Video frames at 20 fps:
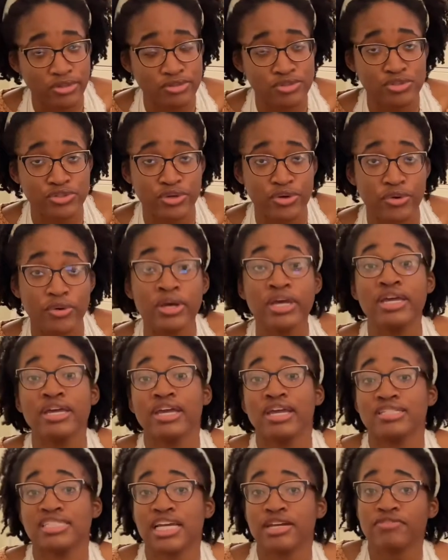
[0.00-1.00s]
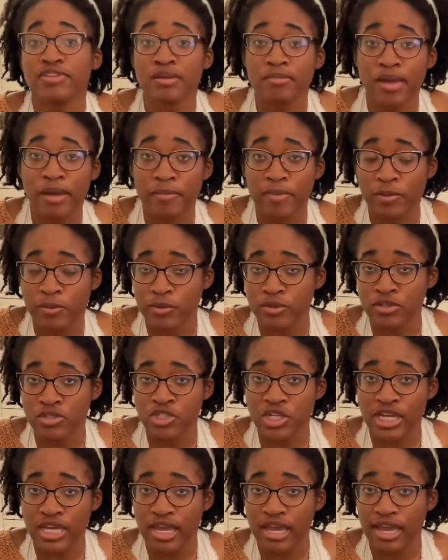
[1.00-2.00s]
So it definitely might be worth
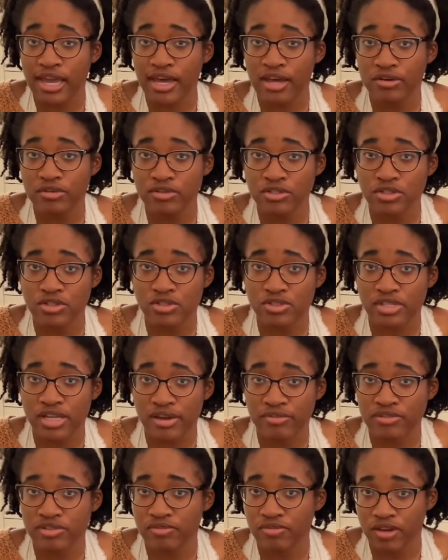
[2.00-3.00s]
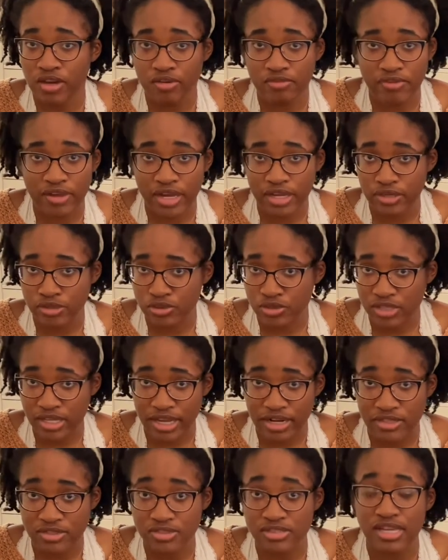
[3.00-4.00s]
checking out. You just have to verify your
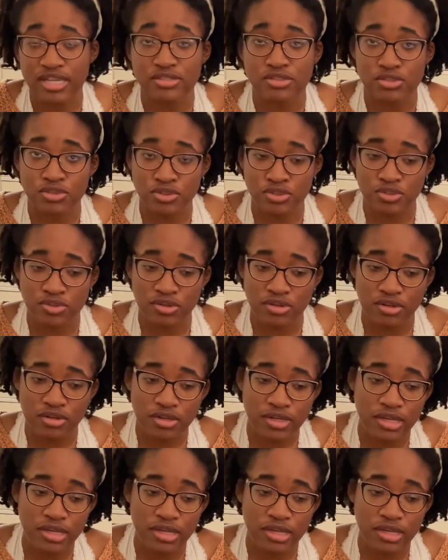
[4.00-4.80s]
status as a student.